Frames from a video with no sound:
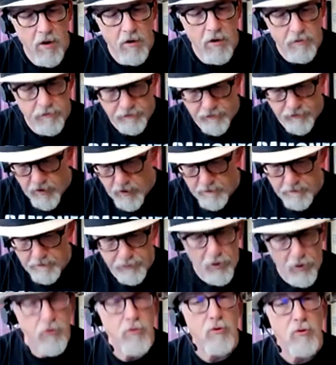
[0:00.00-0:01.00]
from
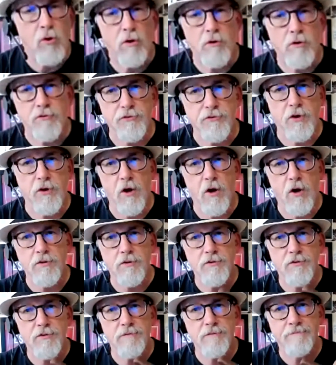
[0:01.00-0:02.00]
Protocol
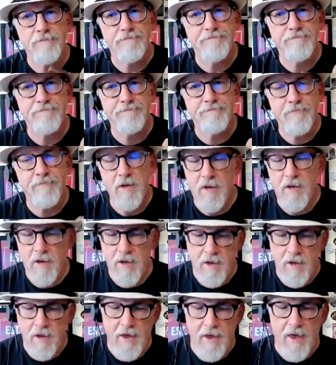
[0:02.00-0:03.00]
Cigars.
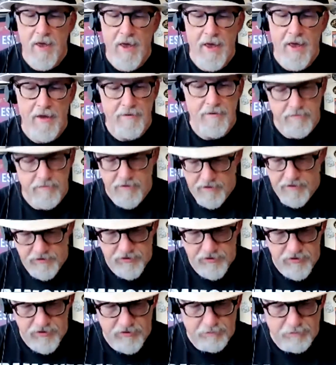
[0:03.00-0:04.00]
And
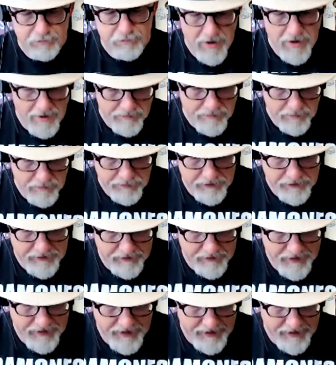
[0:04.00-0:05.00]
this is
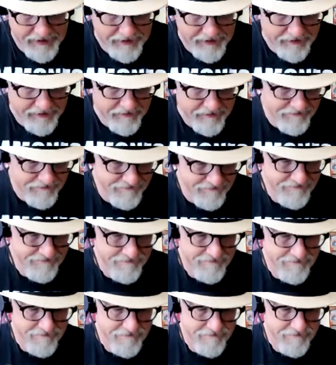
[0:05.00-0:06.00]
probably a,
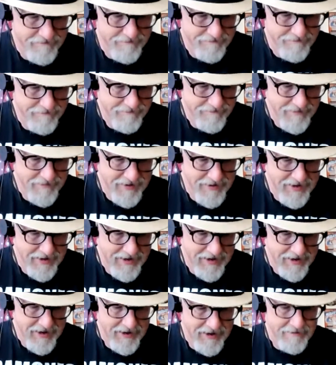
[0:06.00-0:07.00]

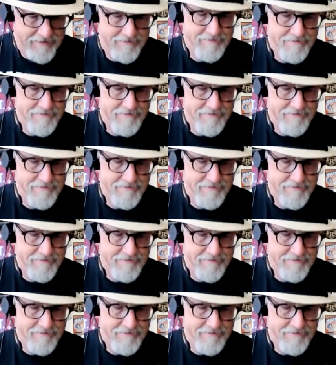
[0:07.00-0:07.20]
yeah,